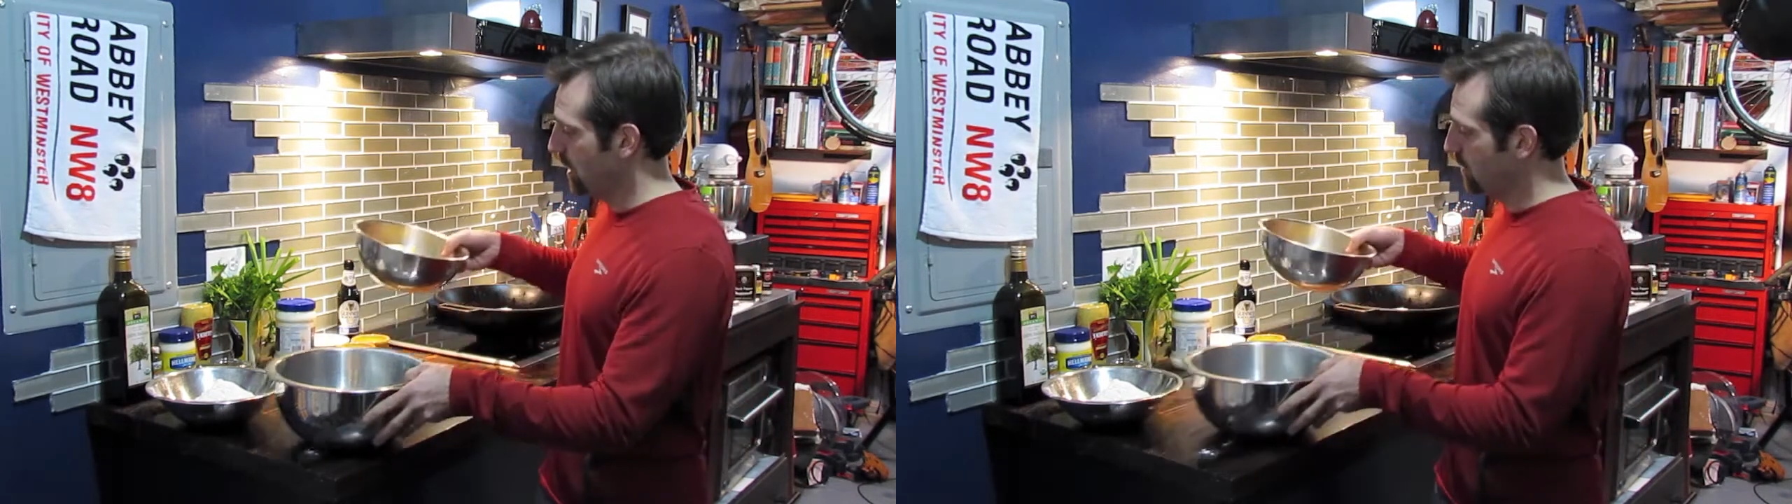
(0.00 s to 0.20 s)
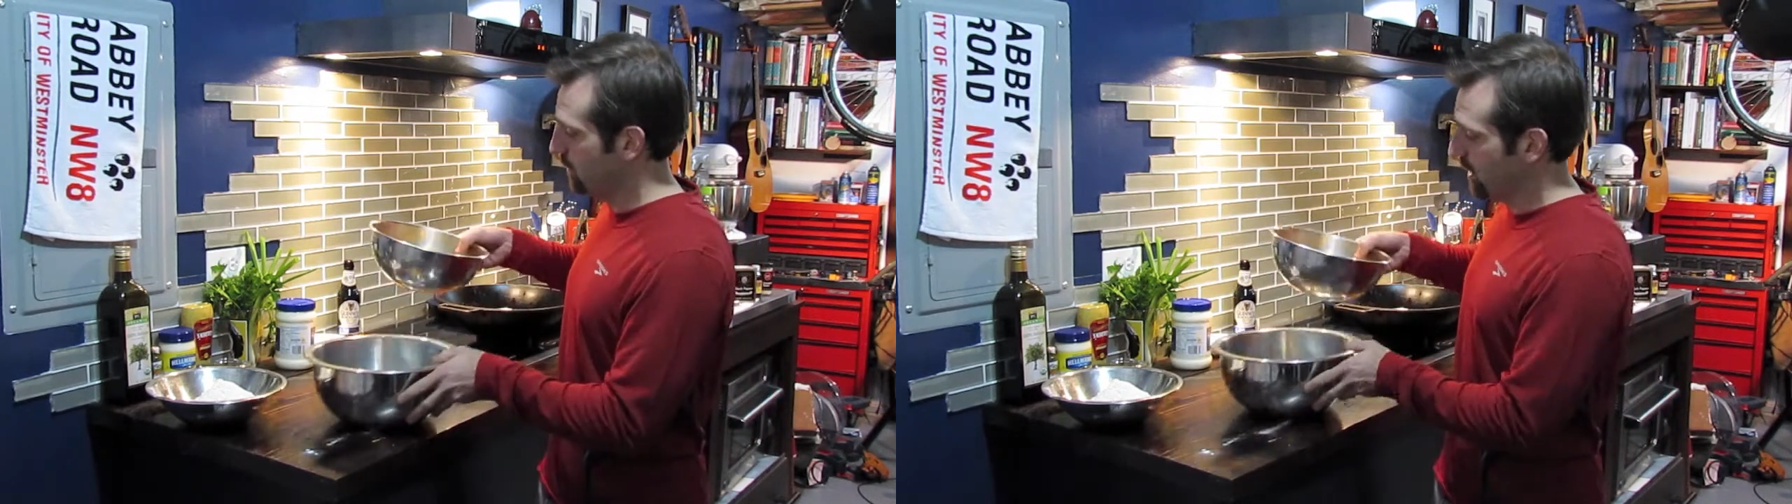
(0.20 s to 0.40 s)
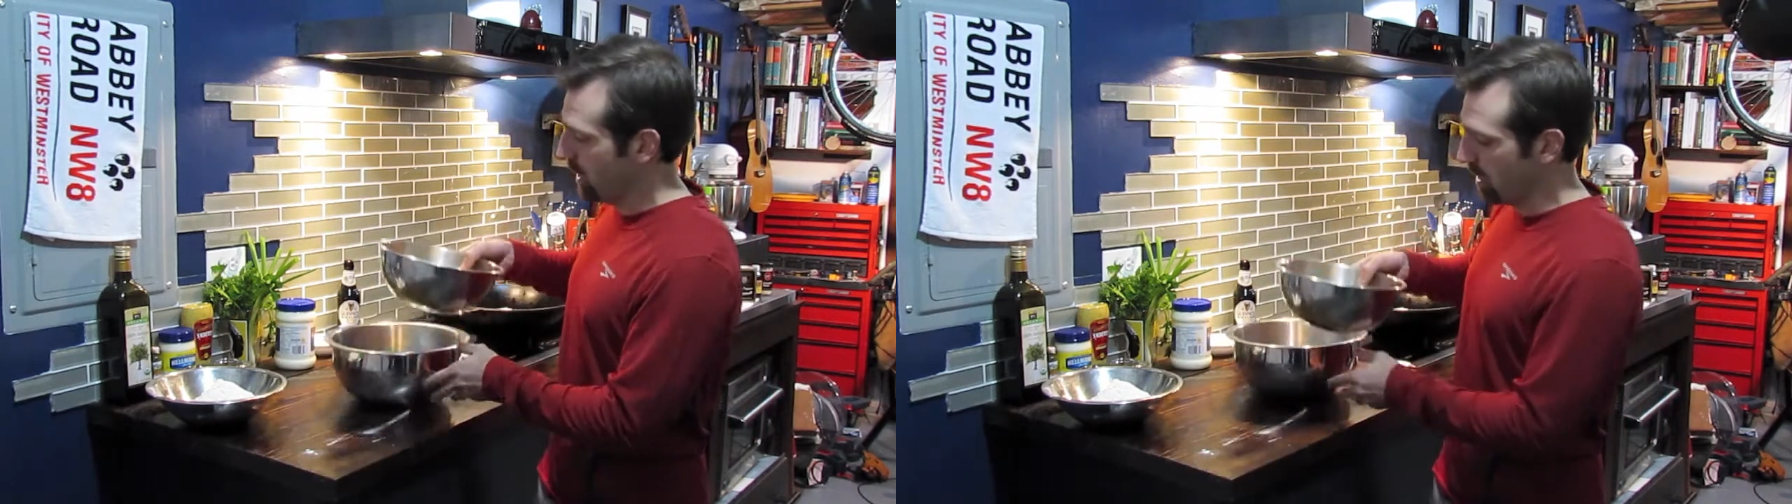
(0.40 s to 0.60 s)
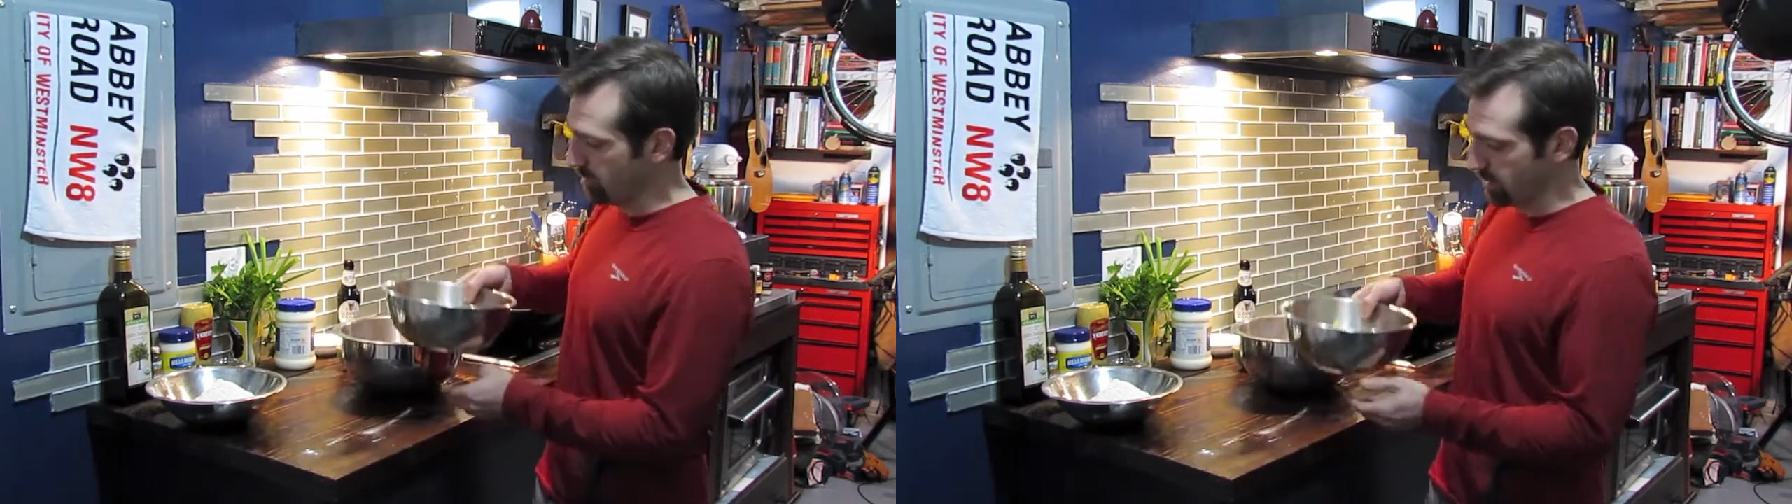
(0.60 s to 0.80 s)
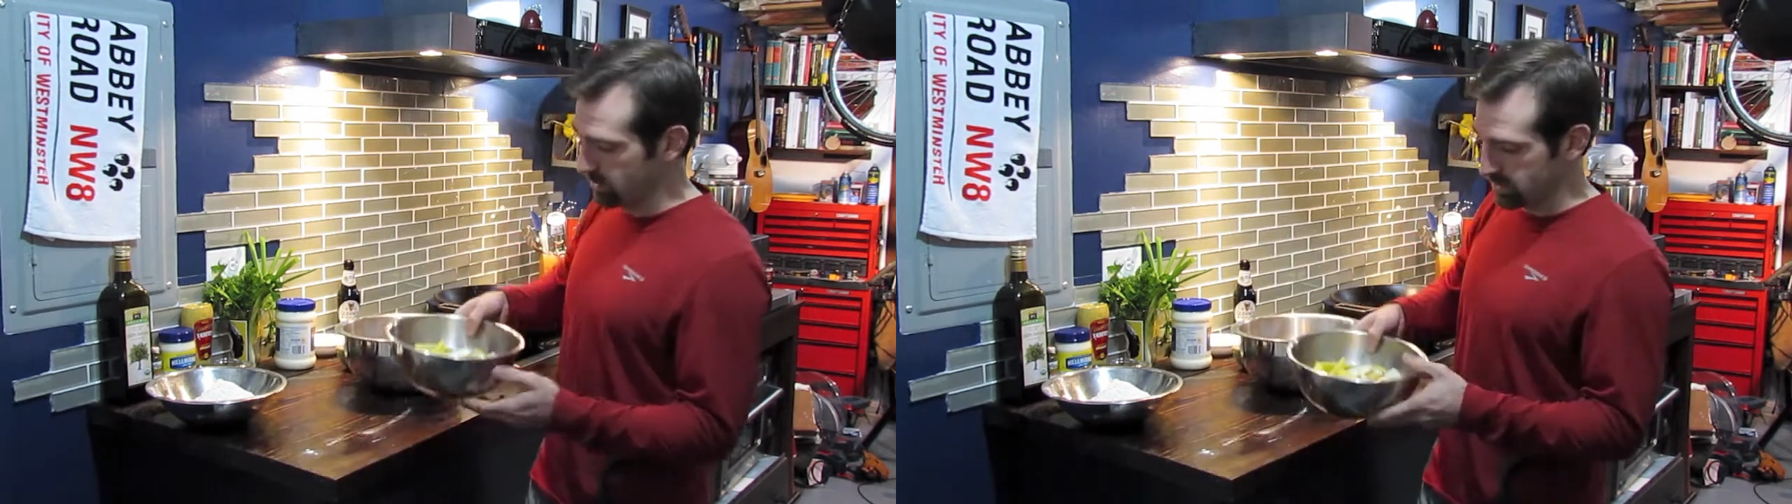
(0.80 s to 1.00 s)
And what I
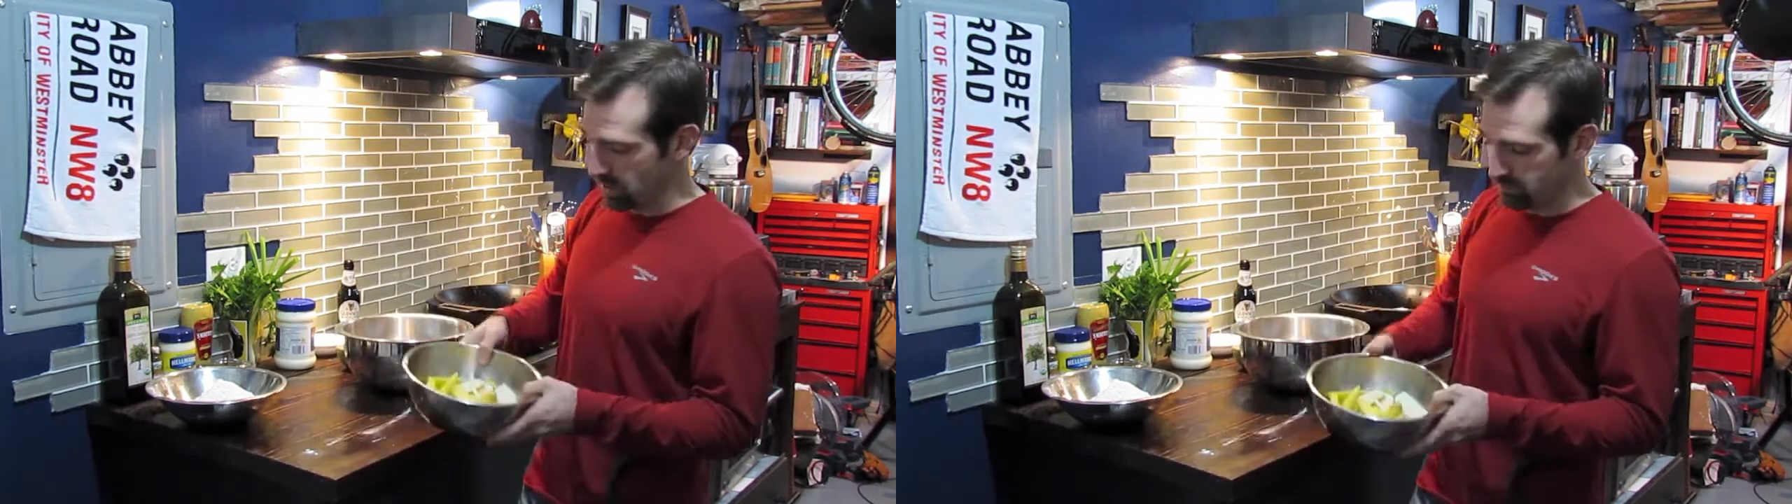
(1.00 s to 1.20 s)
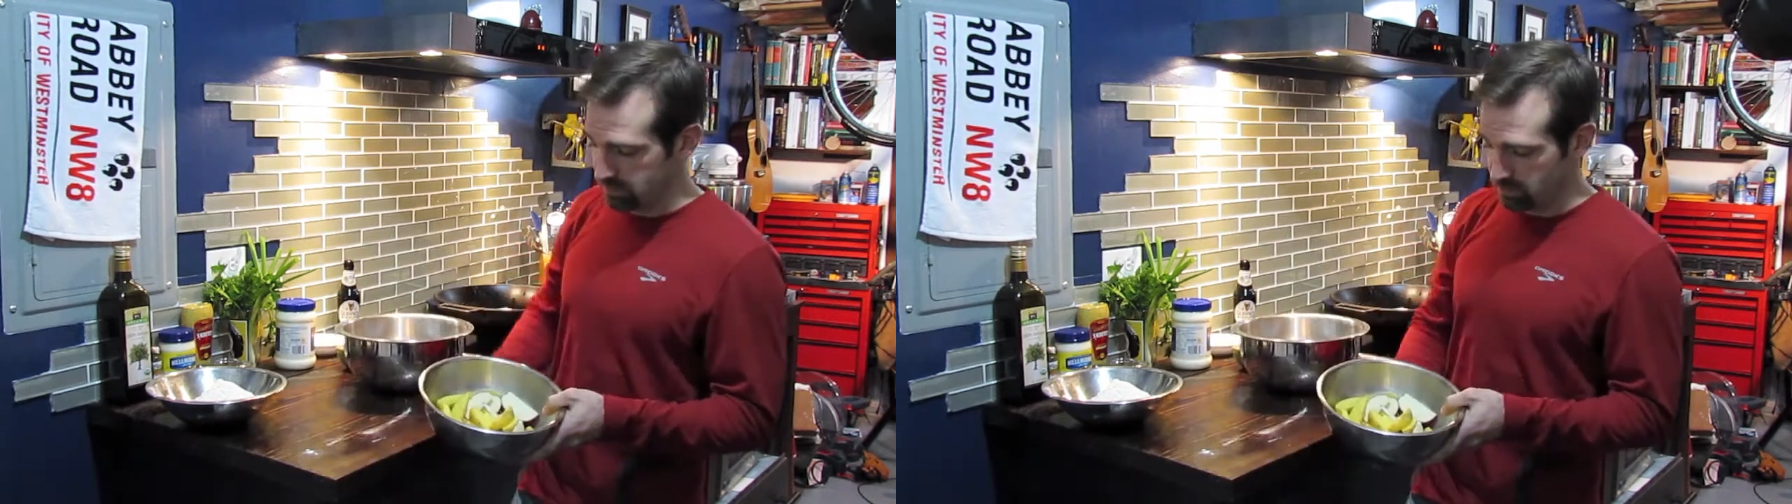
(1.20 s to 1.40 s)
have here is I have